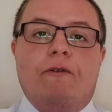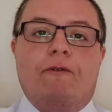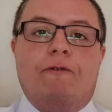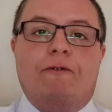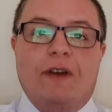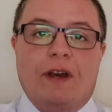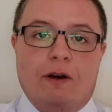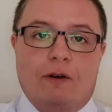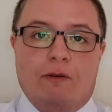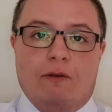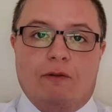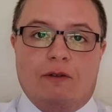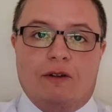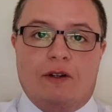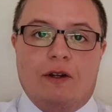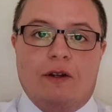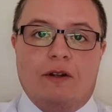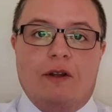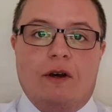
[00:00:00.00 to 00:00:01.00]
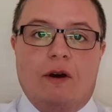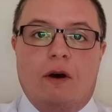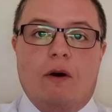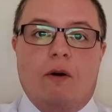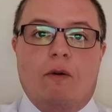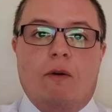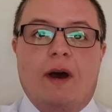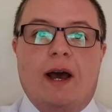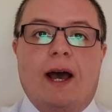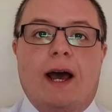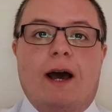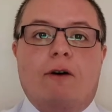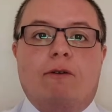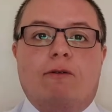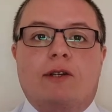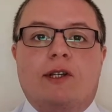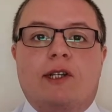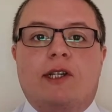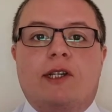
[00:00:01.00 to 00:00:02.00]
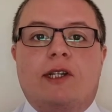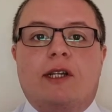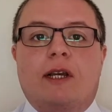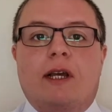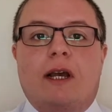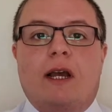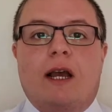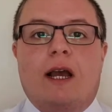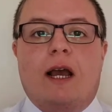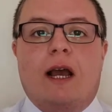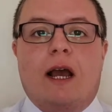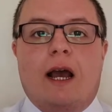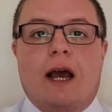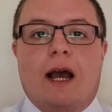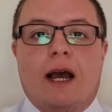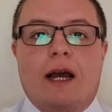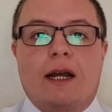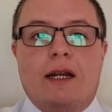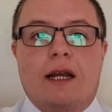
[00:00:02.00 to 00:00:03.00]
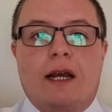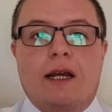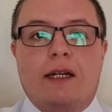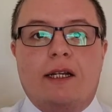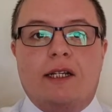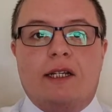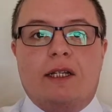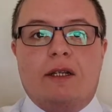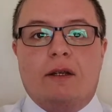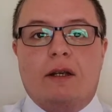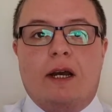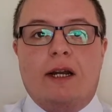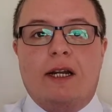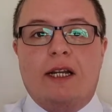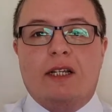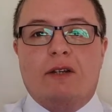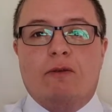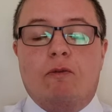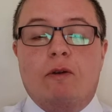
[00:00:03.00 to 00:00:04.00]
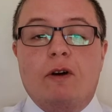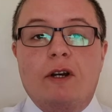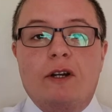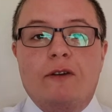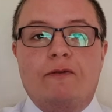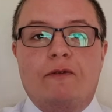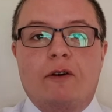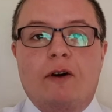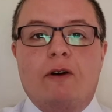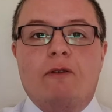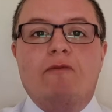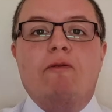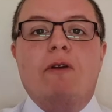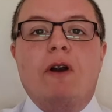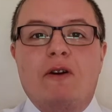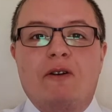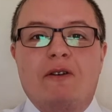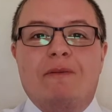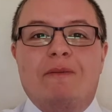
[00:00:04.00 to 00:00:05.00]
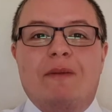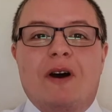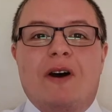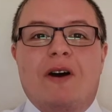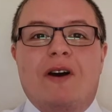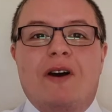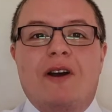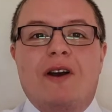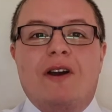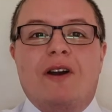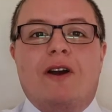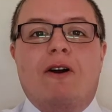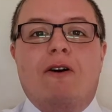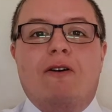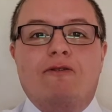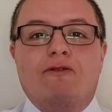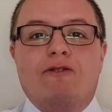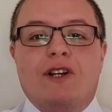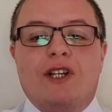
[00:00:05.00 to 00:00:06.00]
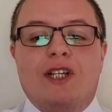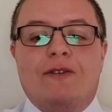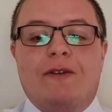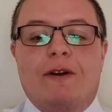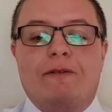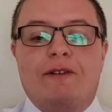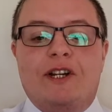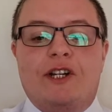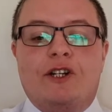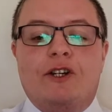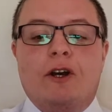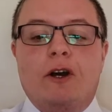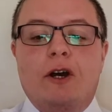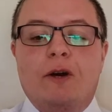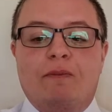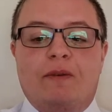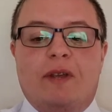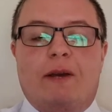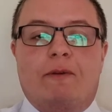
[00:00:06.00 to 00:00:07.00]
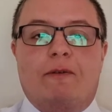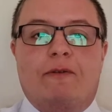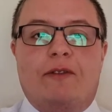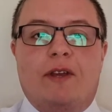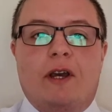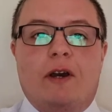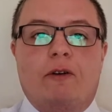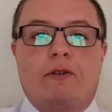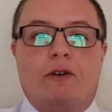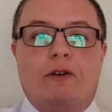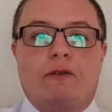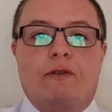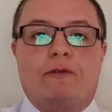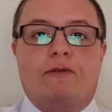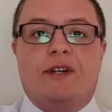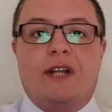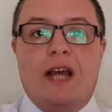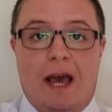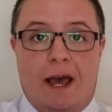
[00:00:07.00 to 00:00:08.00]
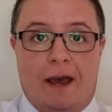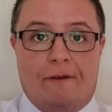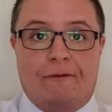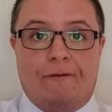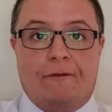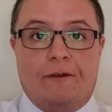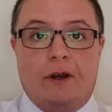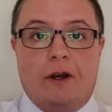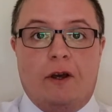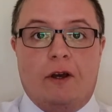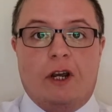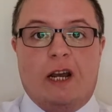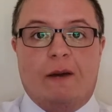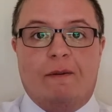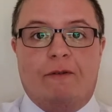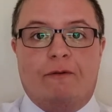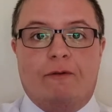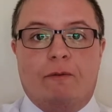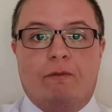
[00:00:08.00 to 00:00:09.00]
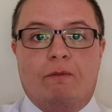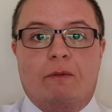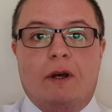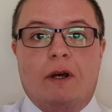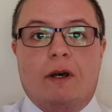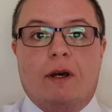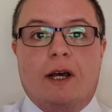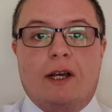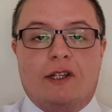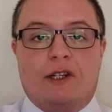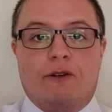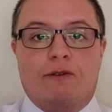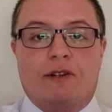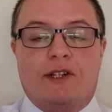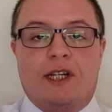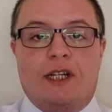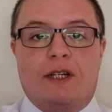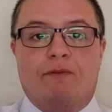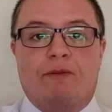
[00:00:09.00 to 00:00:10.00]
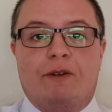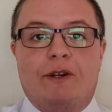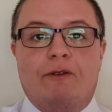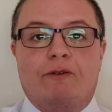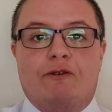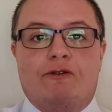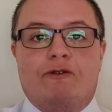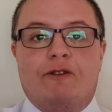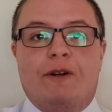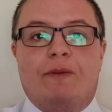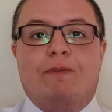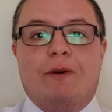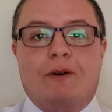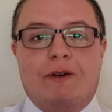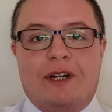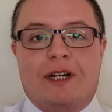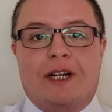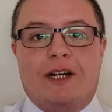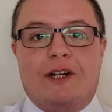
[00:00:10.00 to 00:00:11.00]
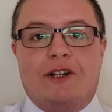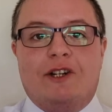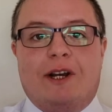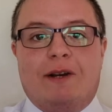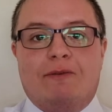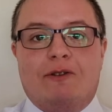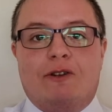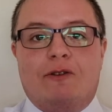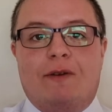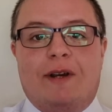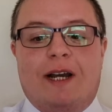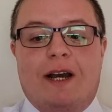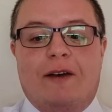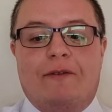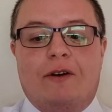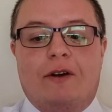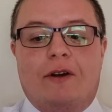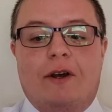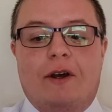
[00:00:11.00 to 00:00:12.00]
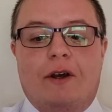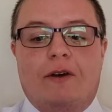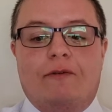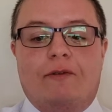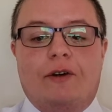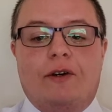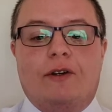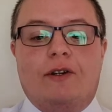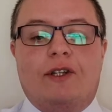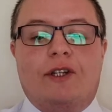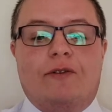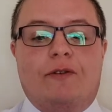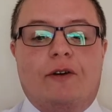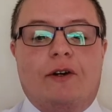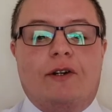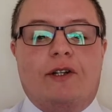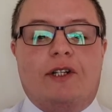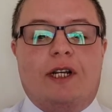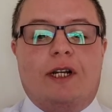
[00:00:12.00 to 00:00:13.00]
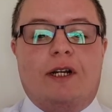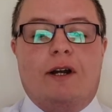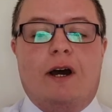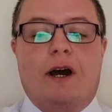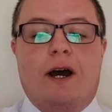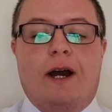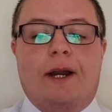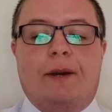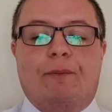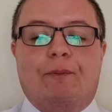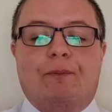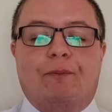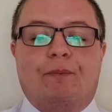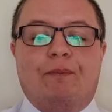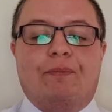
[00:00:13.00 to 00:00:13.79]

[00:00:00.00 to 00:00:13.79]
filled the whole house. And its wonderful aroma contrasts very sharply with the odour of death coming from Lazarus's putrid body in chapter 11, verse 39.